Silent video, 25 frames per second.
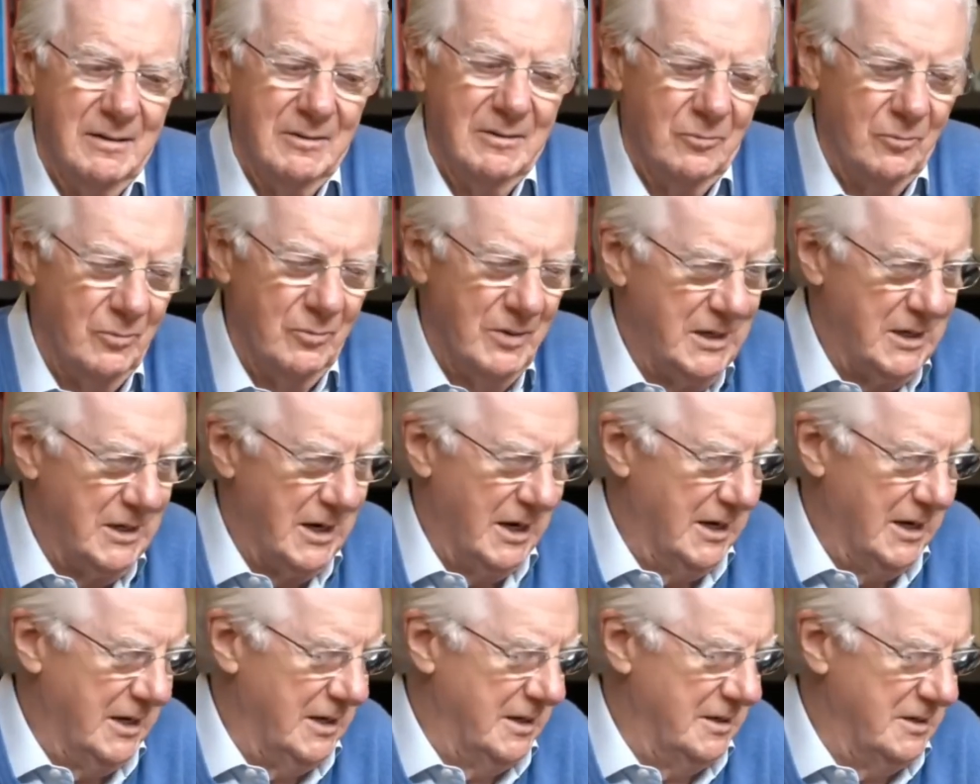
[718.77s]
We get
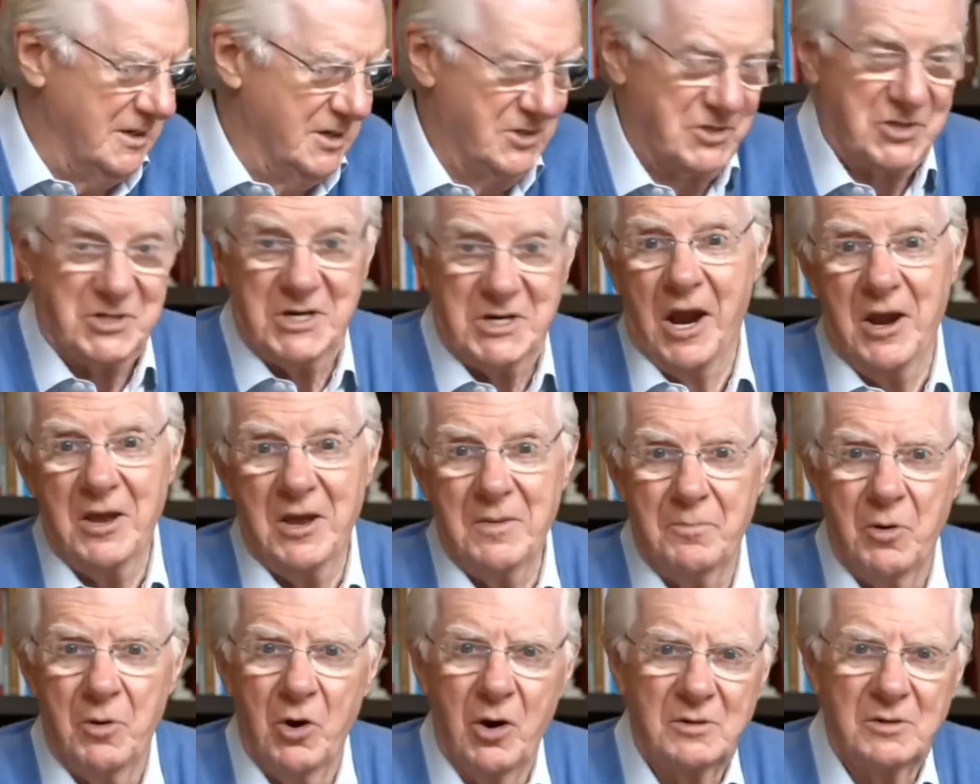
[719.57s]
in, just study
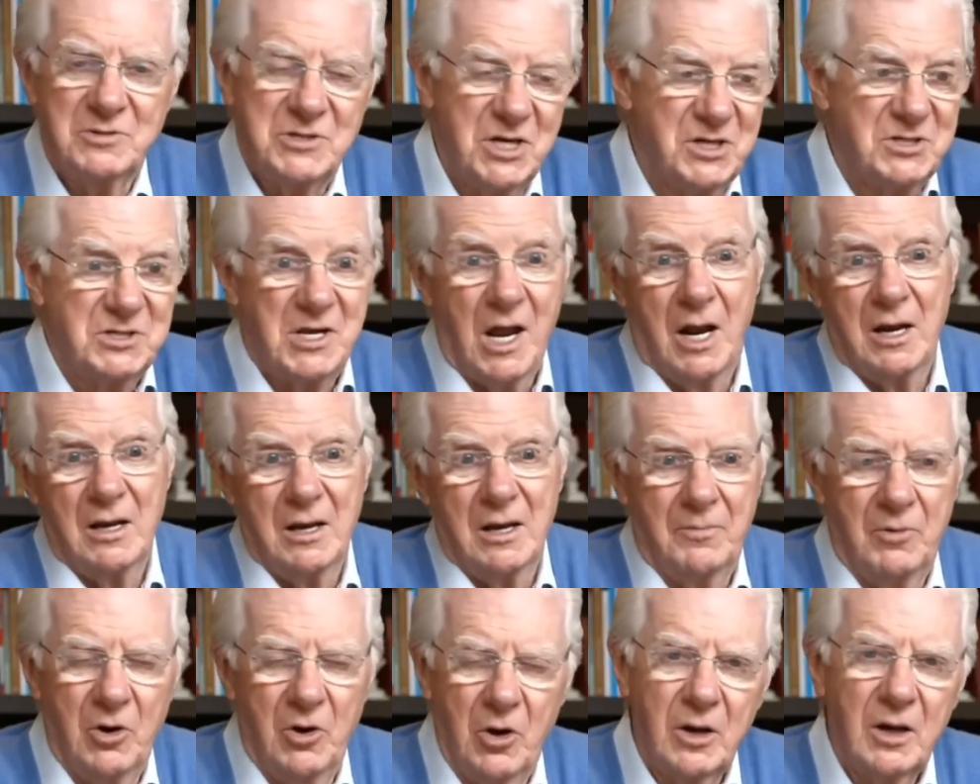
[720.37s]
a
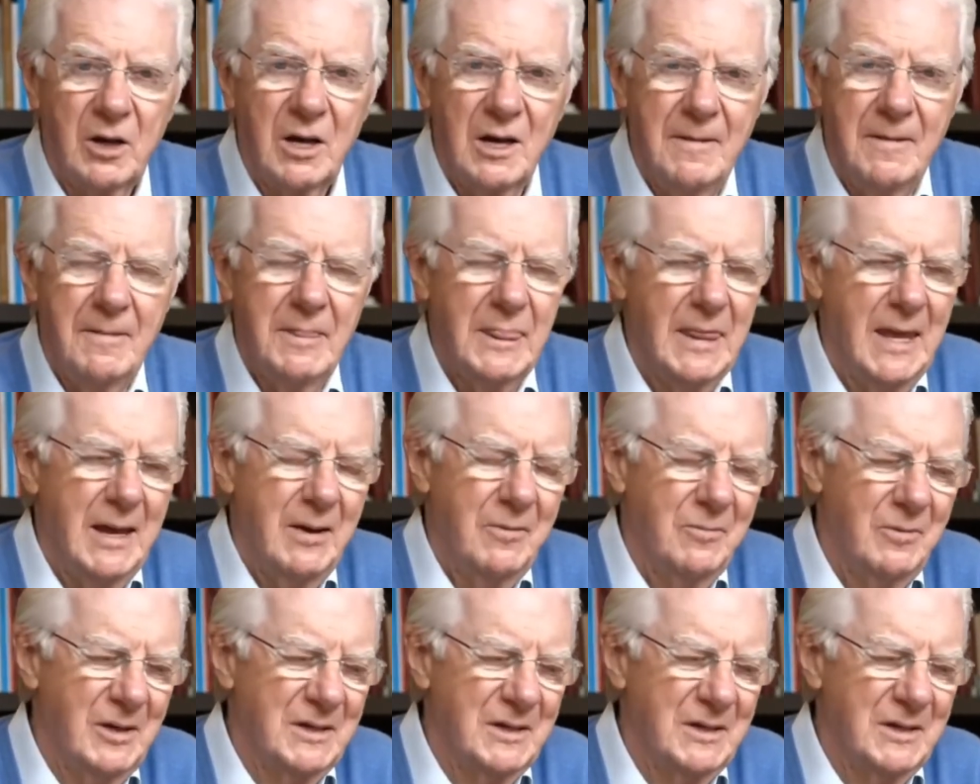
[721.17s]
book. Well,